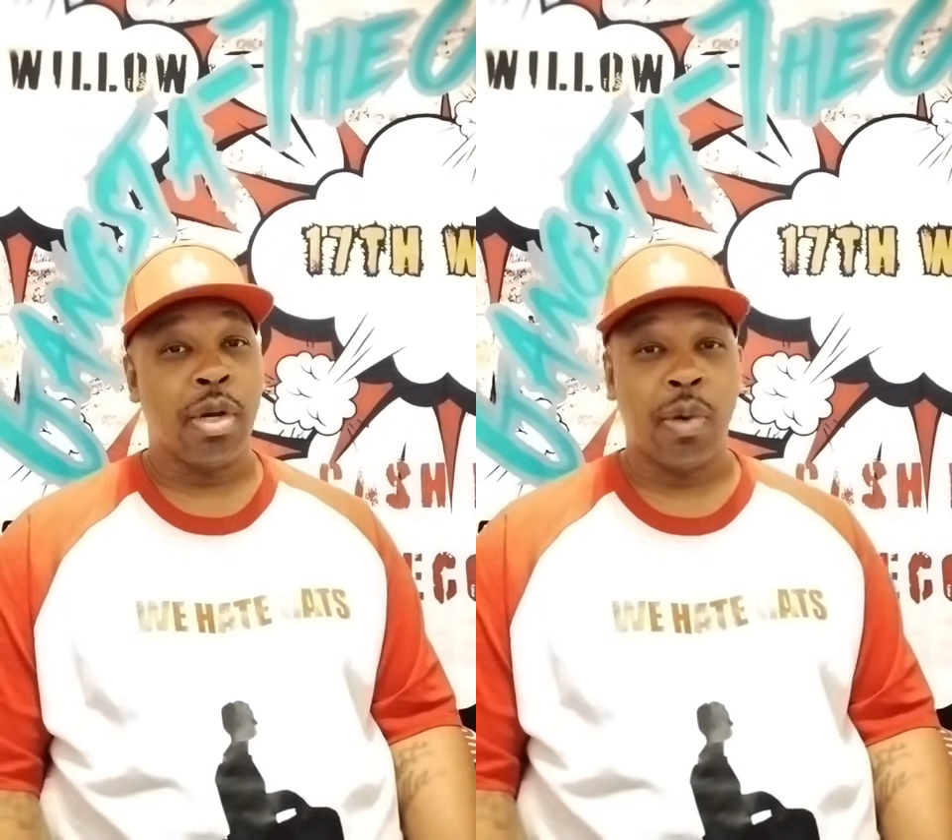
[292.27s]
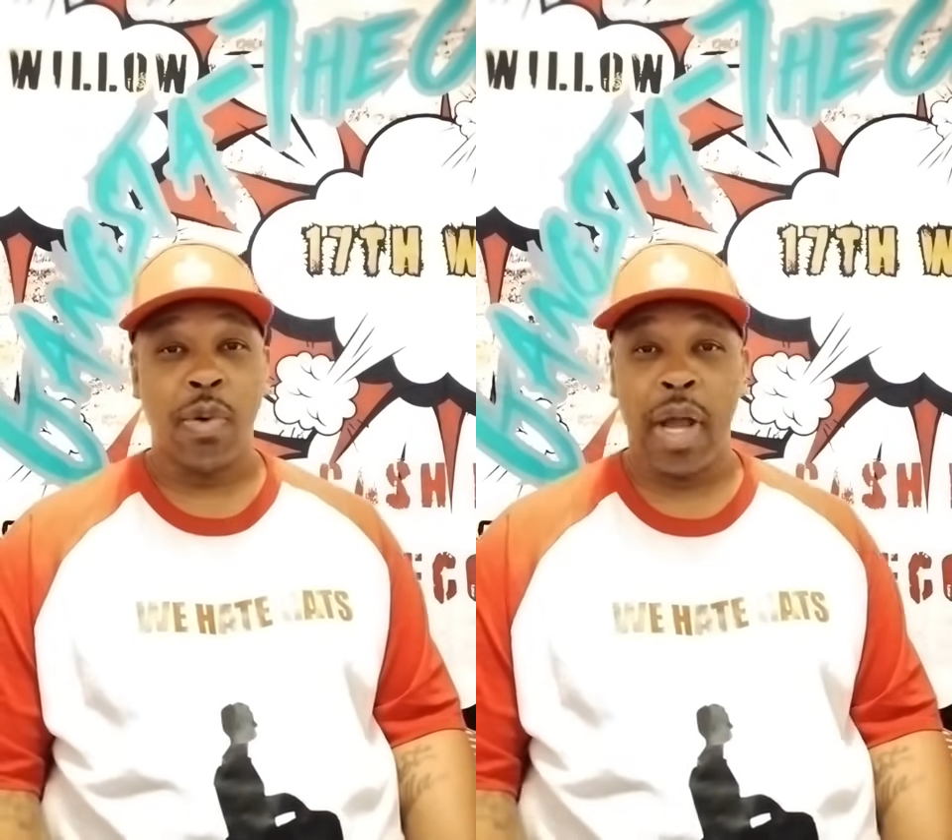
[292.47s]

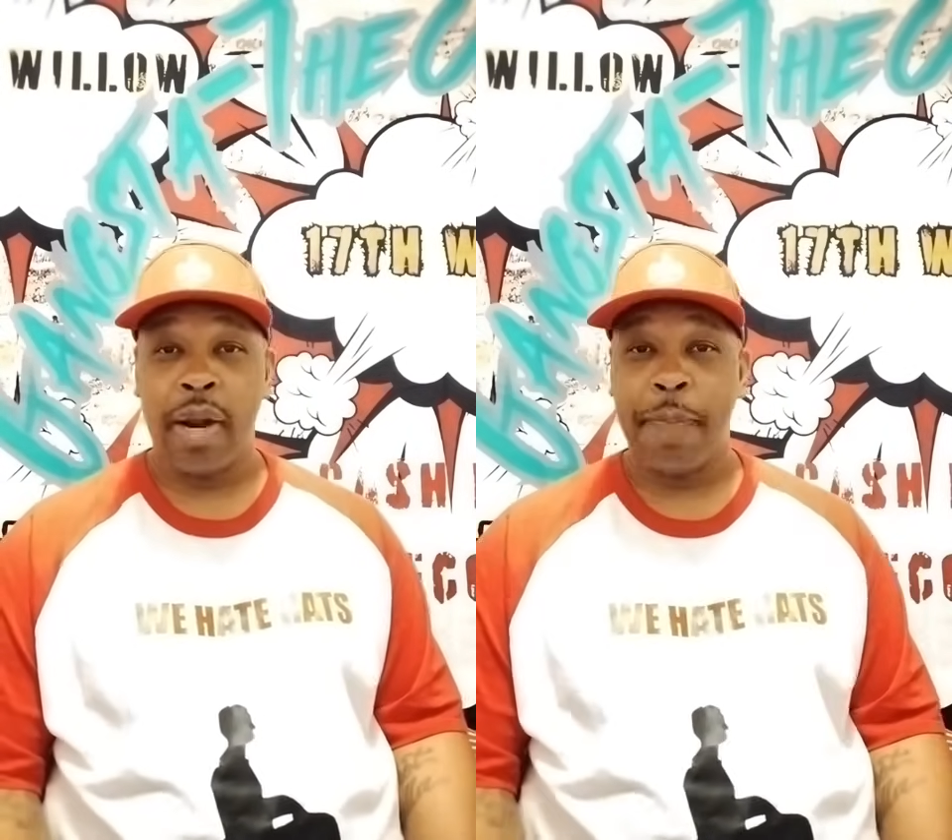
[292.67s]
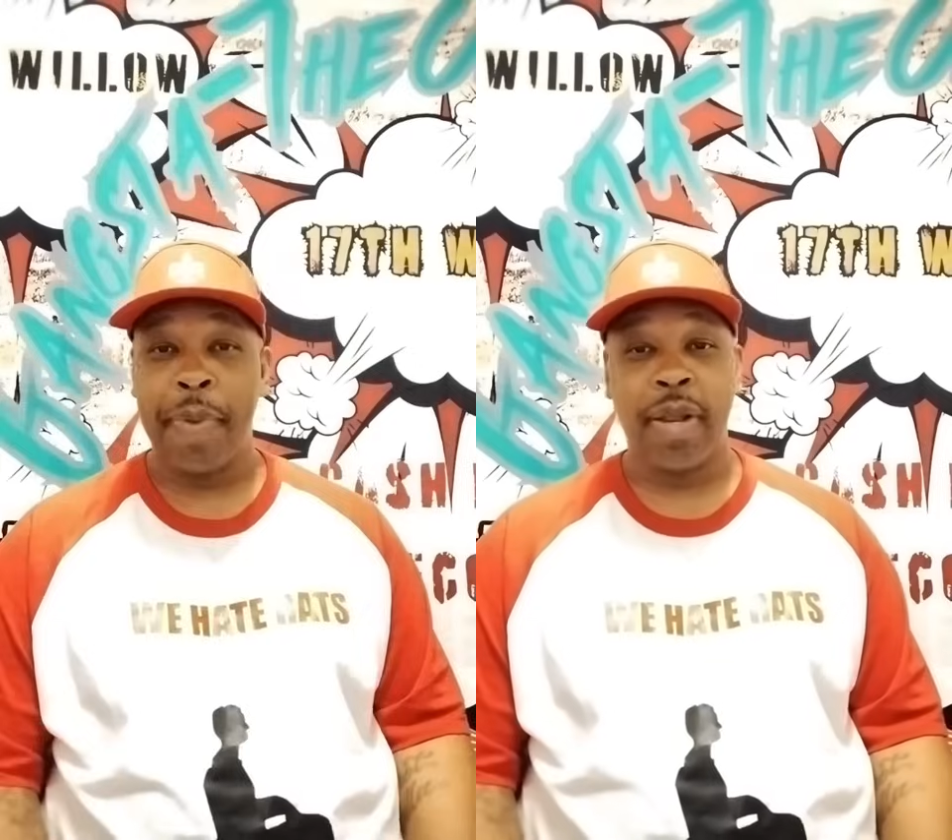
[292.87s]
go
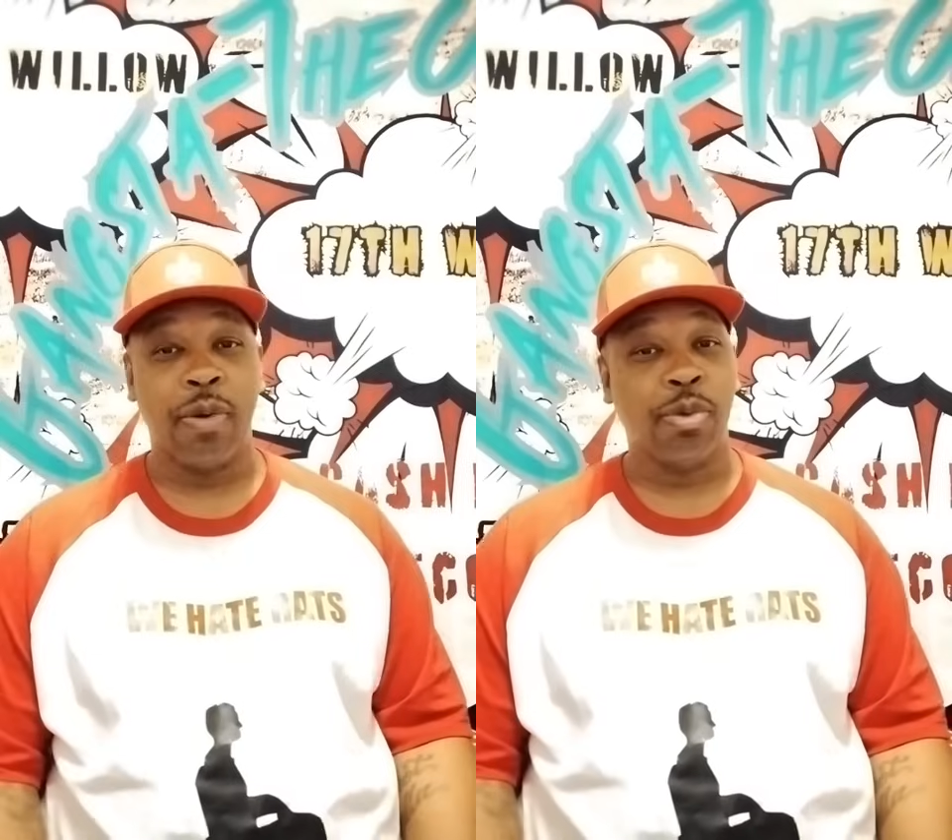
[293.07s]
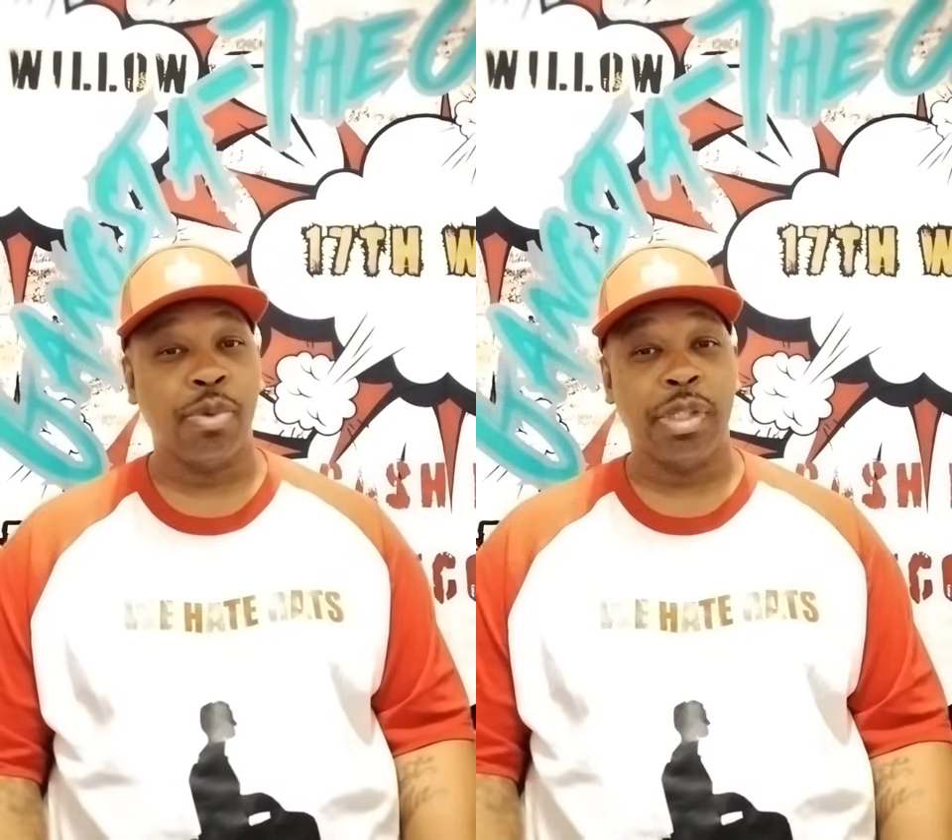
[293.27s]
handle business,
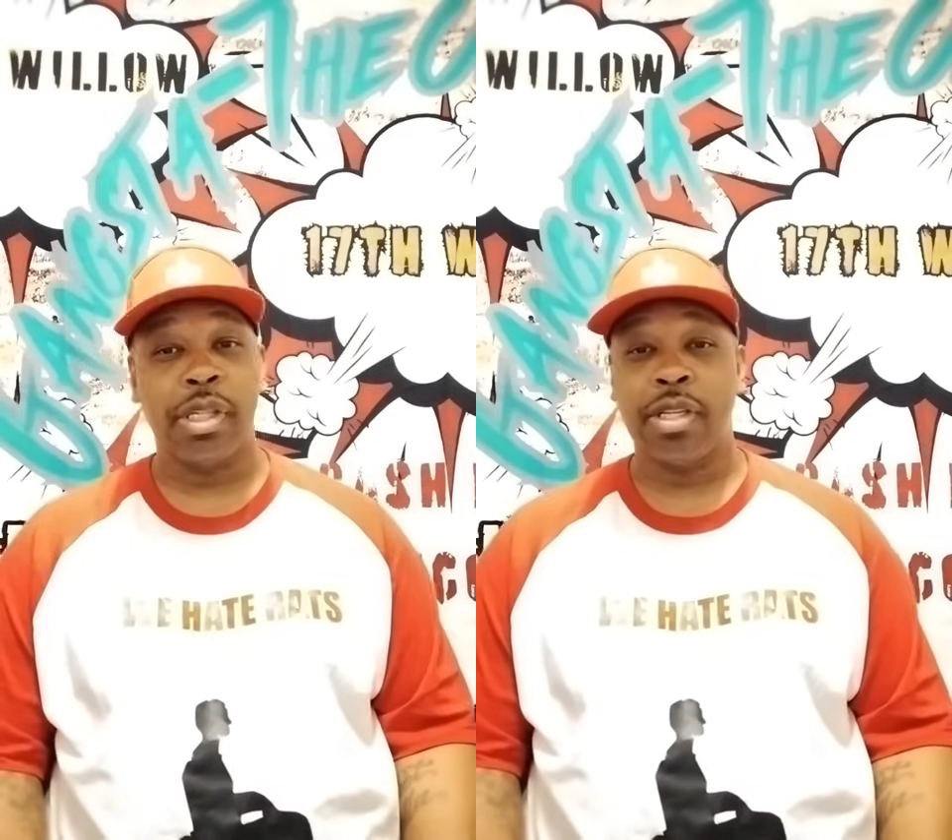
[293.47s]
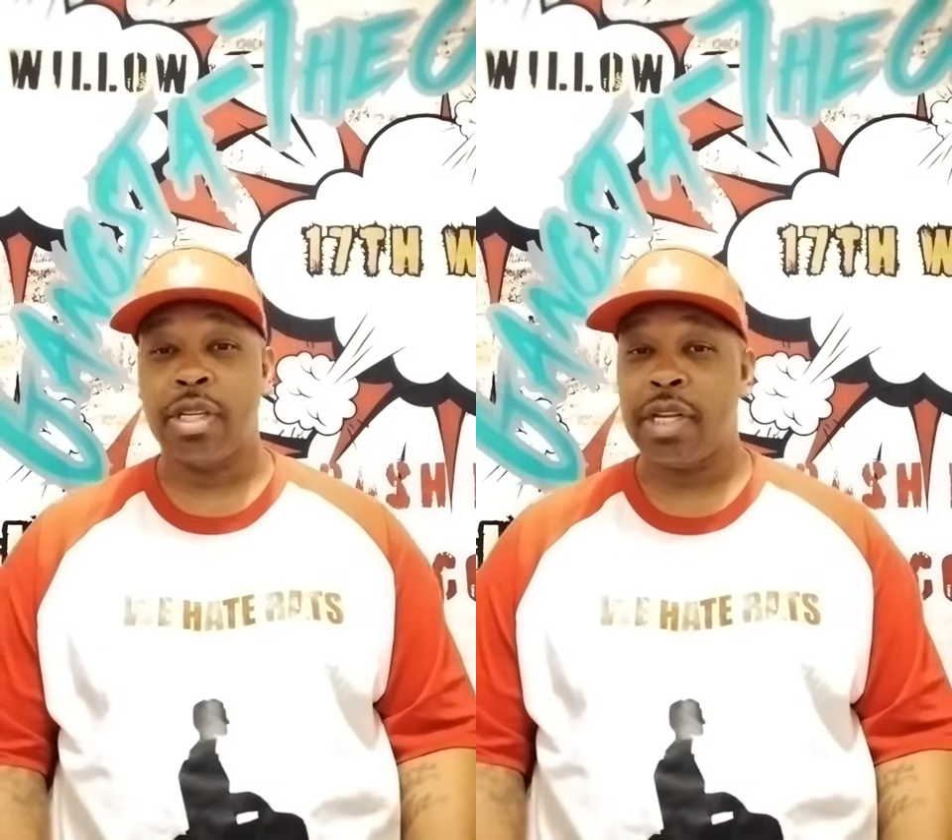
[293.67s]
go do
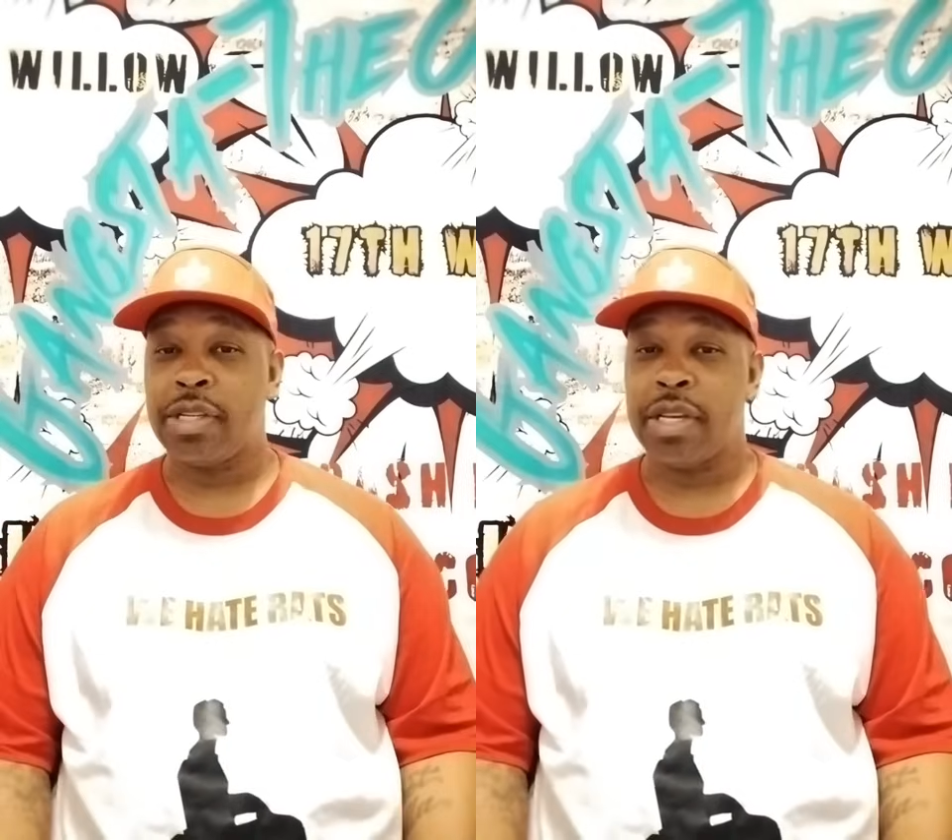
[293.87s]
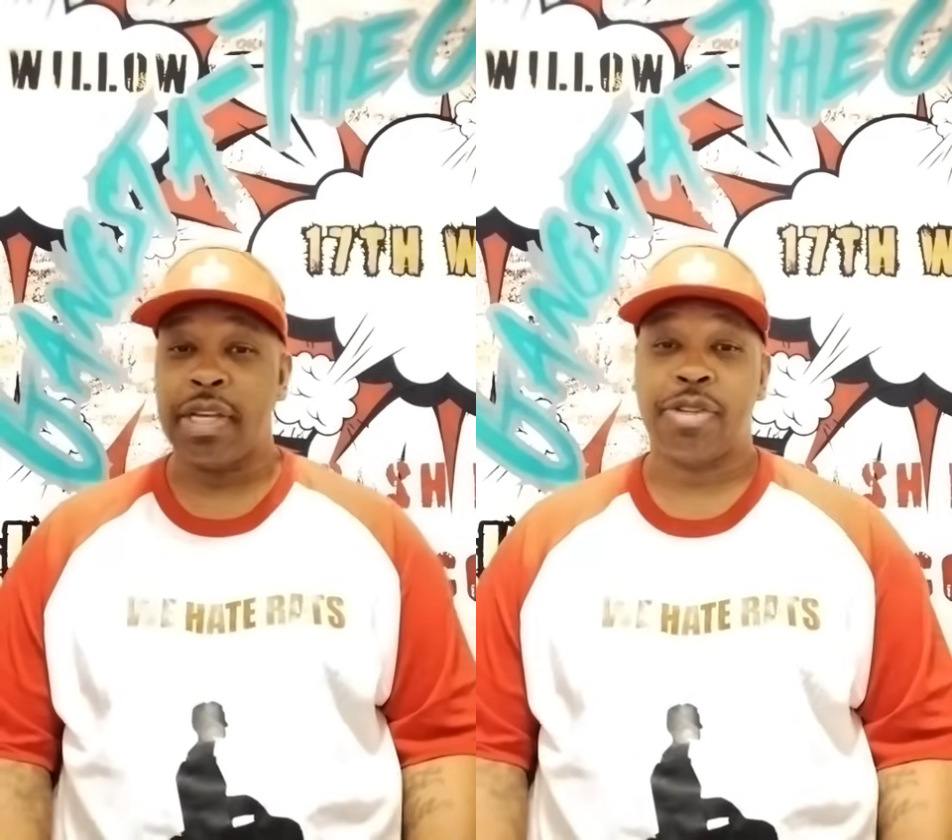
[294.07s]
this and
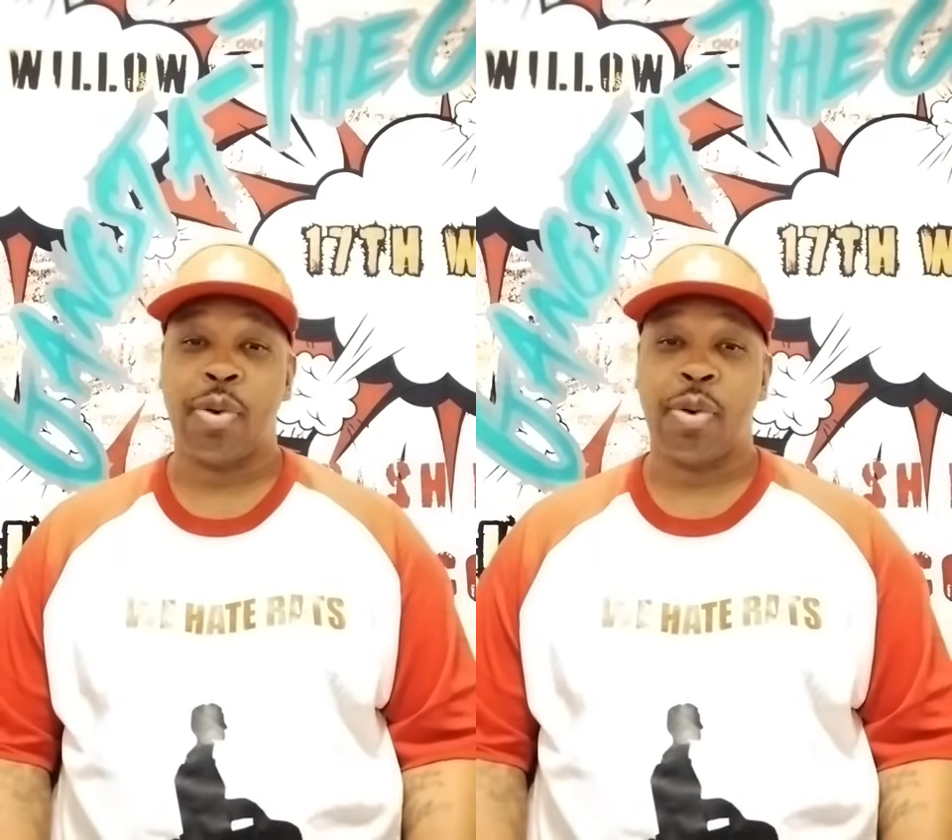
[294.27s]
this and this.